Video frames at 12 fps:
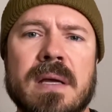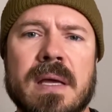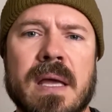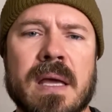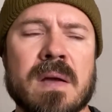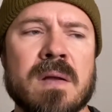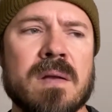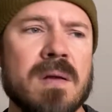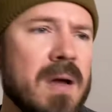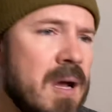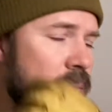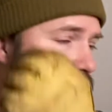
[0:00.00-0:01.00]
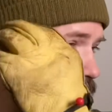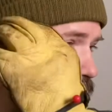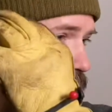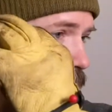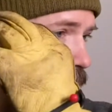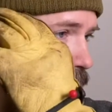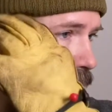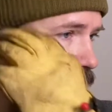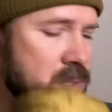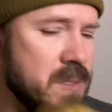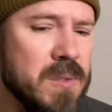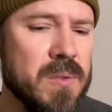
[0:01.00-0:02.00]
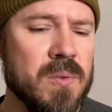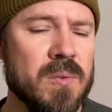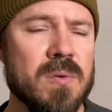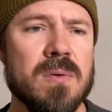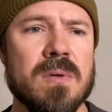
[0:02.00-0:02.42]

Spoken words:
And I'm always running into